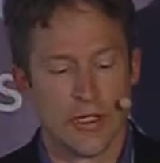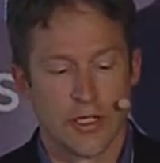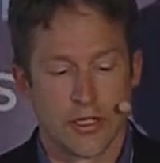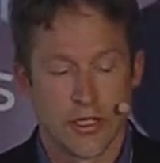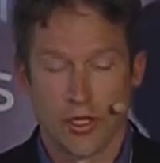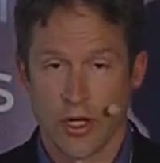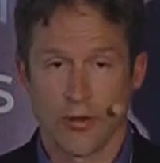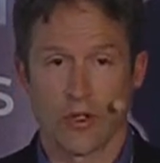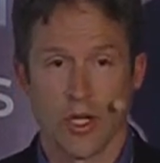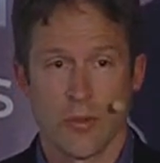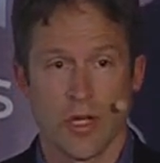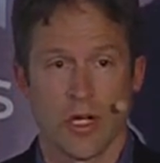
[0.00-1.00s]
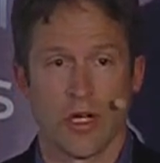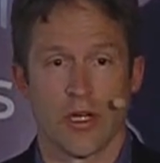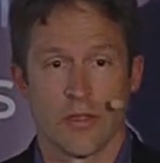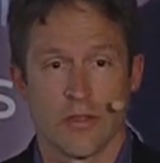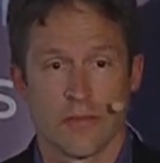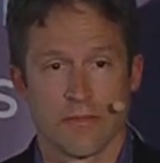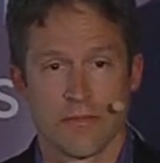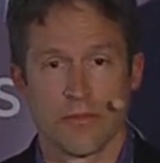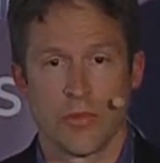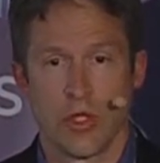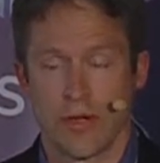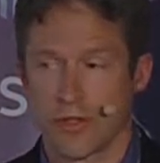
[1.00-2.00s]
in that you have your APIs,
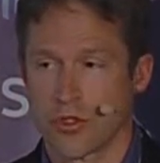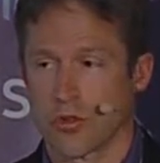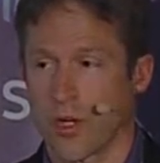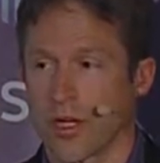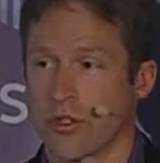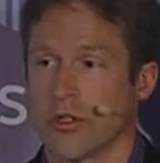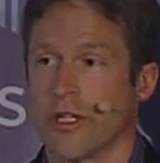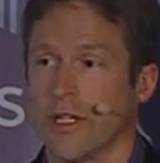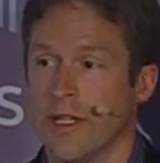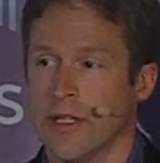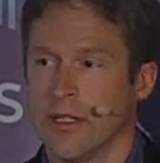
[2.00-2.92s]
you have a directory.